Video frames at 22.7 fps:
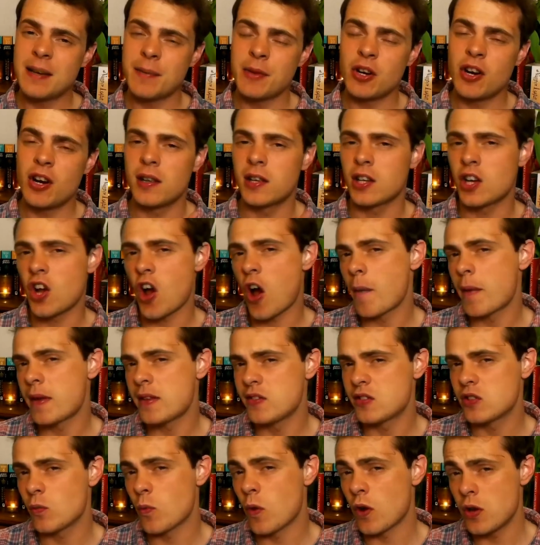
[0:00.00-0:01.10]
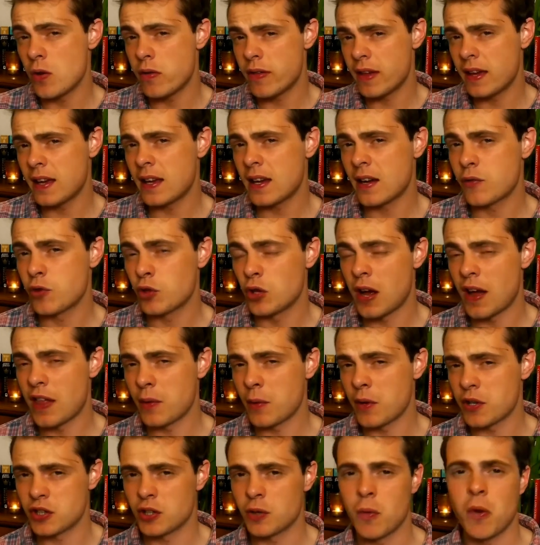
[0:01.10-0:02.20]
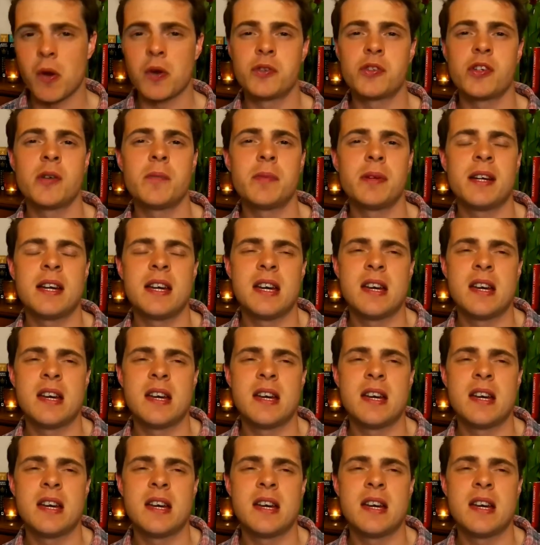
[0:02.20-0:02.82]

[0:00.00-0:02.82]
me know in the comments what you think of The Lion, the Witch and the Wardrobe.